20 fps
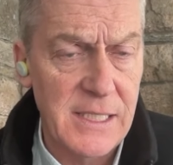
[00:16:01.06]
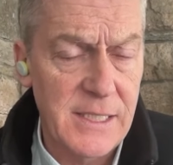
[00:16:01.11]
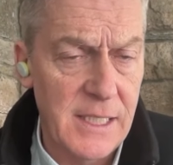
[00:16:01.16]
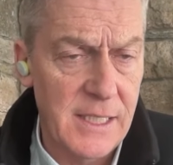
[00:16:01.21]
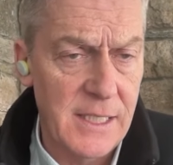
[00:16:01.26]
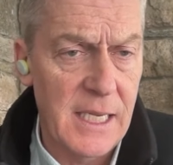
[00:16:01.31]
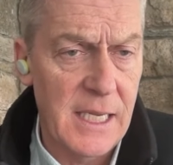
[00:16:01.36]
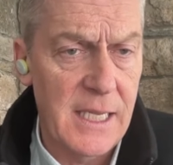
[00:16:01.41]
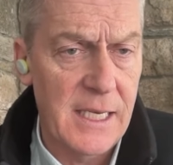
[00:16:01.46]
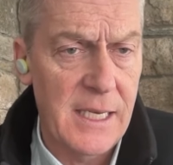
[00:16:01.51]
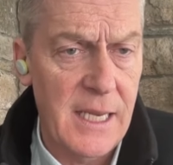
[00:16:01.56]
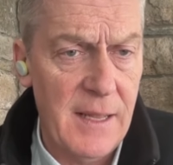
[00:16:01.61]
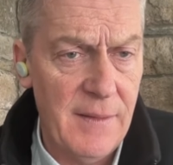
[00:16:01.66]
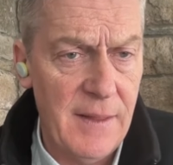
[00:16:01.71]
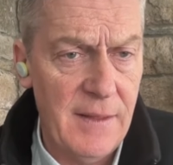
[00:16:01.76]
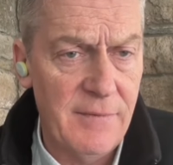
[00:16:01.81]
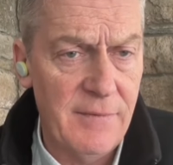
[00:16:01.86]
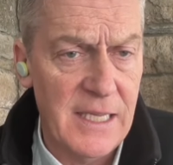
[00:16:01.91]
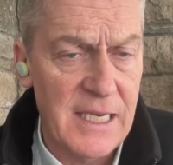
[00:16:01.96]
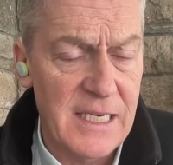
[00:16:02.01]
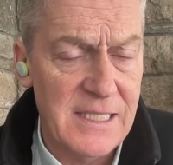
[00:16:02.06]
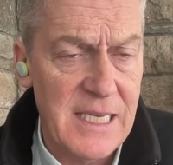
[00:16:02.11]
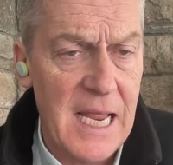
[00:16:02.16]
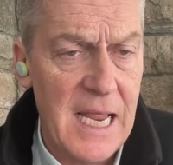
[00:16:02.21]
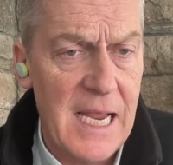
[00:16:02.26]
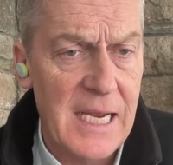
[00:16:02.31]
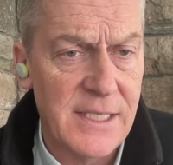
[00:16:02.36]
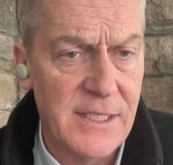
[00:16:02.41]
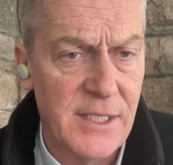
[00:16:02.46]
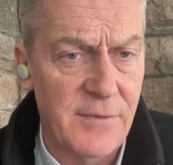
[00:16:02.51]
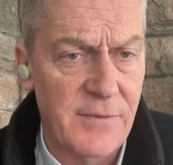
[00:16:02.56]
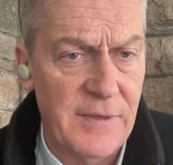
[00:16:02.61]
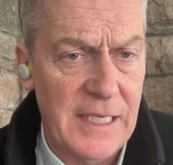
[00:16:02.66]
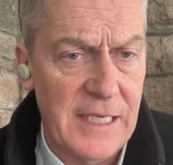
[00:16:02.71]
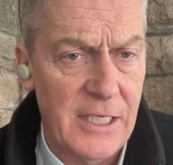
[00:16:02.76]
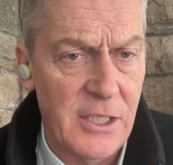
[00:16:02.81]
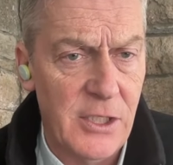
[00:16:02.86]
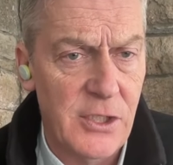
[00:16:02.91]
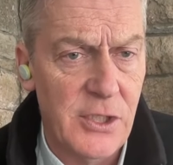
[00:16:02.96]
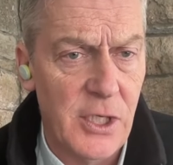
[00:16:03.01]
and and, and they've got a tax
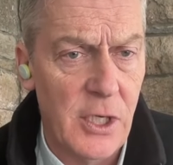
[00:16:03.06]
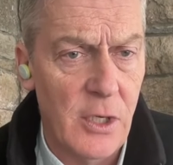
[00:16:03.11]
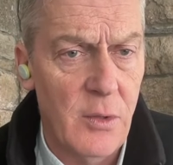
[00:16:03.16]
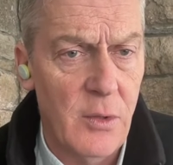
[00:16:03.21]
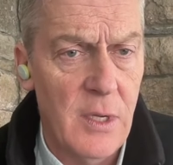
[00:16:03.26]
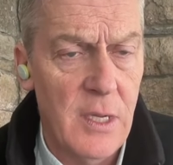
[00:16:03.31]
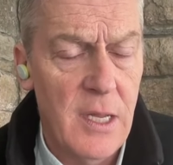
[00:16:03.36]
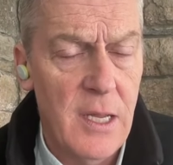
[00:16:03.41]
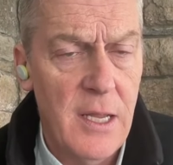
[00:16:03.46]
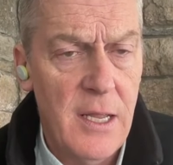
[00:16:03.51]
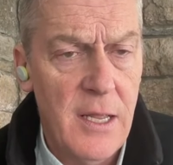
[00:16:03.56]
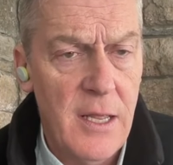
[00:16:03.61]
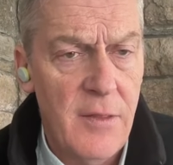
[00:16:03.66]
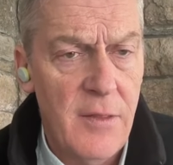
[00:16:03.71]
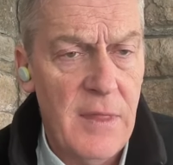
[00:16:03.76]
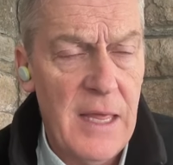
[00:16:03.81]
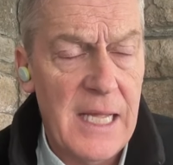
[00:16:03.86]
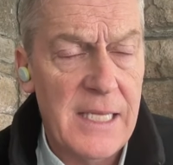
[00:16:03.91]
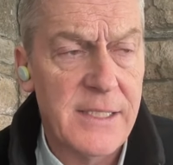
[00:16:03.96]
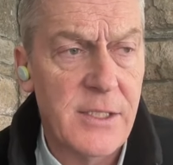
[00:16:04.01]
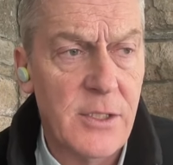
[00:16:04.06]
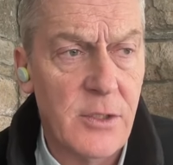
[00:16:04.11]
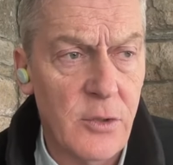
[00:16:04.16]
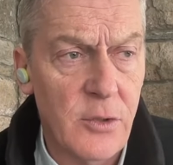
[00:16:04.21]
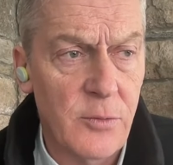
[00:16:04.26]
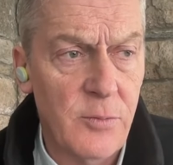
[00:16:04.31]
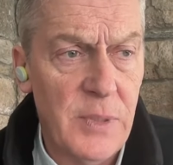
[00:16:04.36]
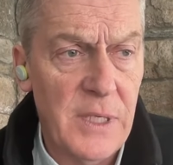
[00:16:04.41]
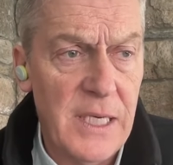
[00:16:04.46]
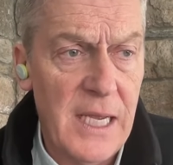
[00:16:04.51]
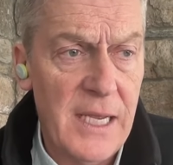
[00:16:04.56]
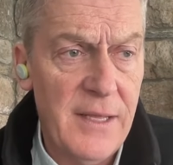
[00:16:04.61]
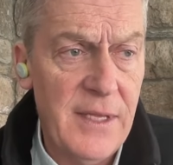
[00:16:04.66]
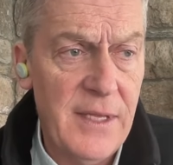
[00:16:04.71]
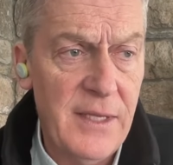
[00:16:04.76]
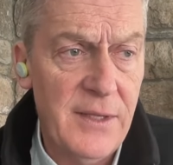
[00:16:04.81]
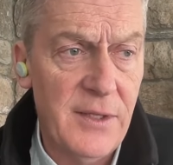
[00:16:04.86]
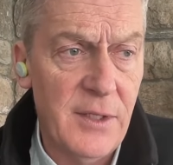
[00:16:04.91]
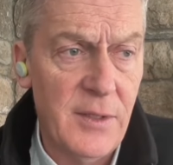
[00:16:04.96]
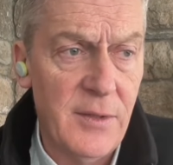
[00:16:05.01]
advantage so that's the truth but i
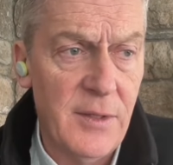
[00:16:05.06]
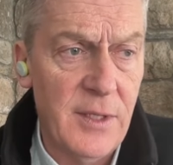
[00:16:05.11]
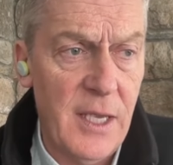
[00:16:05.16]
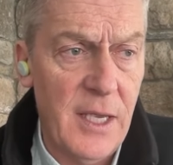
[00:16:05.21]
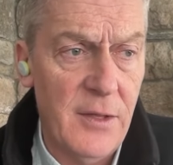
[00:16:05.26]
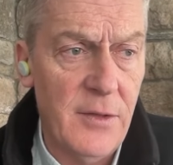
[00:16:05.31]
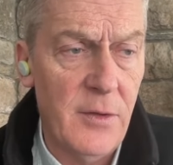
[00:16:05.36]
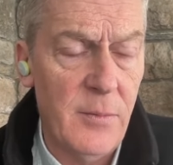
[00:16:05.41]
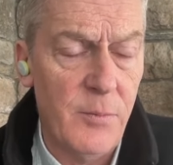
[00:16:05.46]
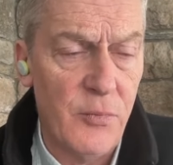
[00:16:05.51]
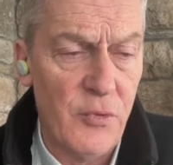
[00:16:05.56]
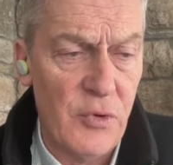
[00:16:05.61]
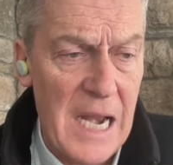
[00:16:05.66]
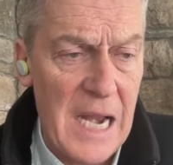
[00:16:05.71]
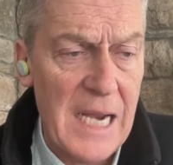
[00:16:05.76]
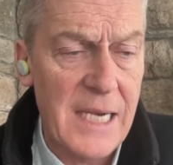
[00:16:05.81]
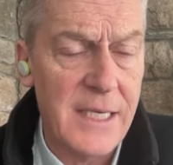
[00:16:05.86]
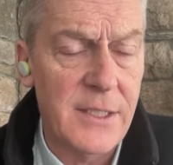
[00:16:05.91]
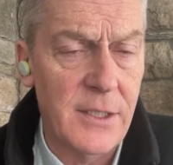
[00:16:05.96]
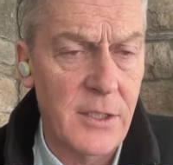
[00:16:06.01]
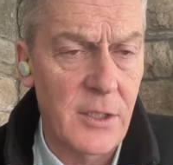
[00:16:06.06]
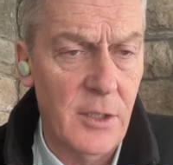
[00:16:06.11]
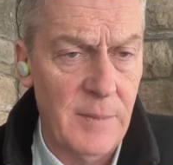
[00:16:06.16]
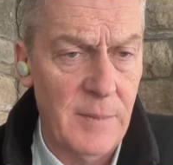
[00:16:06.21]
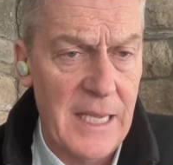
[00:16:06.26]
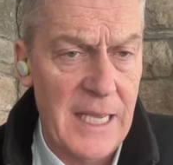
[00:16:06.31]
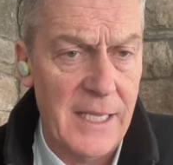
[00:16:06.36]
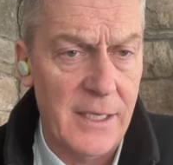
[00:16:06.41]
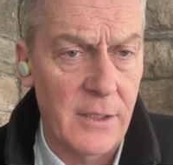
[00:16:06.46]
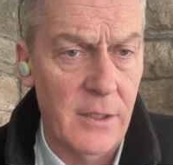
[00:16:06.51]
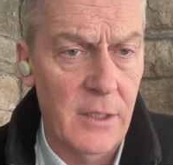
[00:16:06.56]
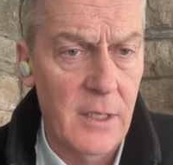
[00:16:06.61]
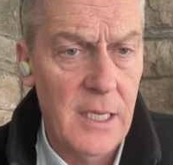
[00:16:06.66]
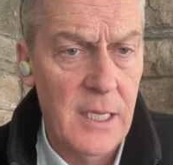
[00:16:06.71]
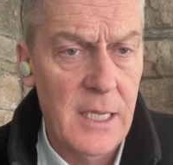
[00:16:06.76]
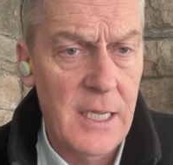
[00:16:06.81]
think that the other practical matter